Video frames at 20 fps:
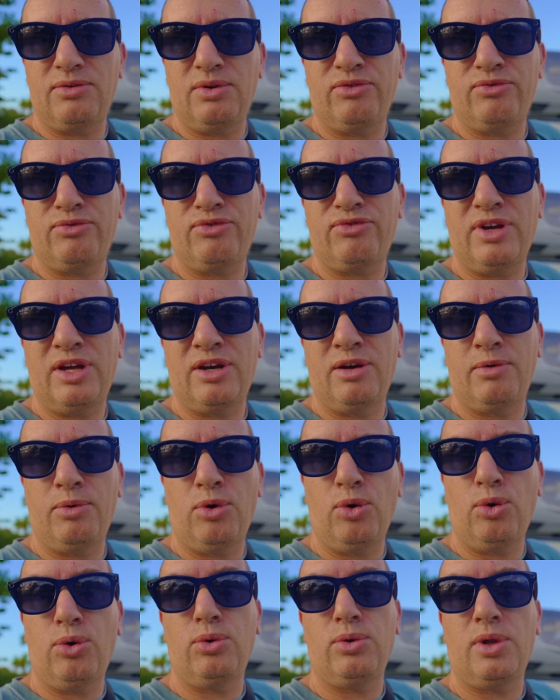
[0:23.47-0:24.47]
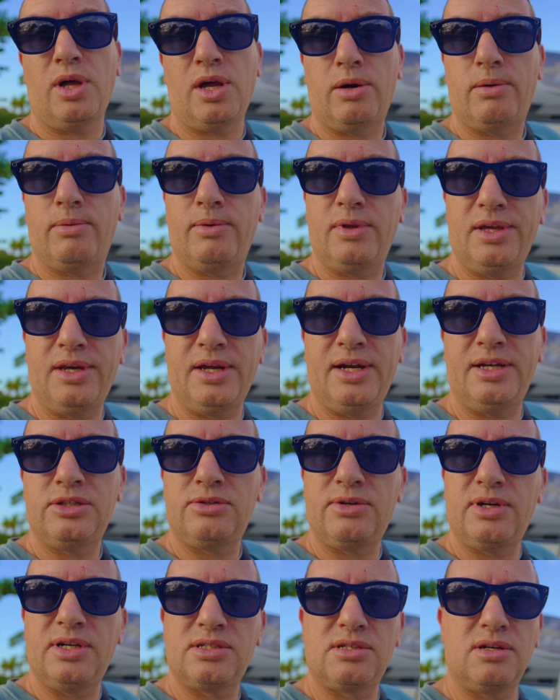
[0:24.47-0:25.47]
We've found a whole lot of really
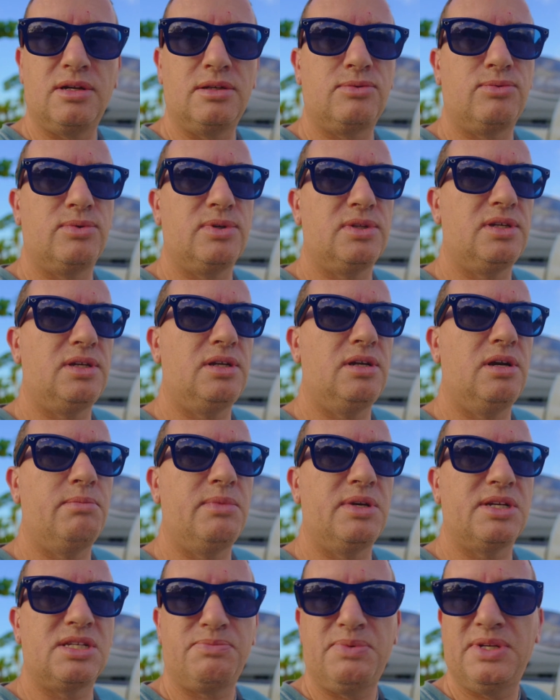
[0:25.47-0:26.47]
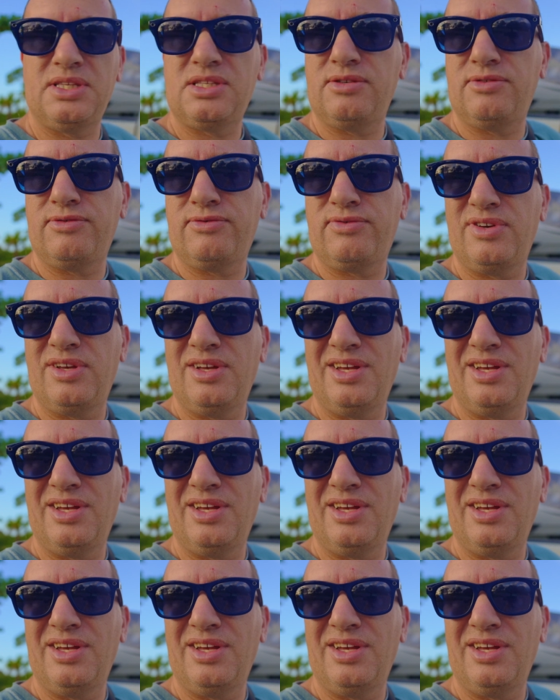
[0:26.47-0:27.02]
nice restaurants, really expensive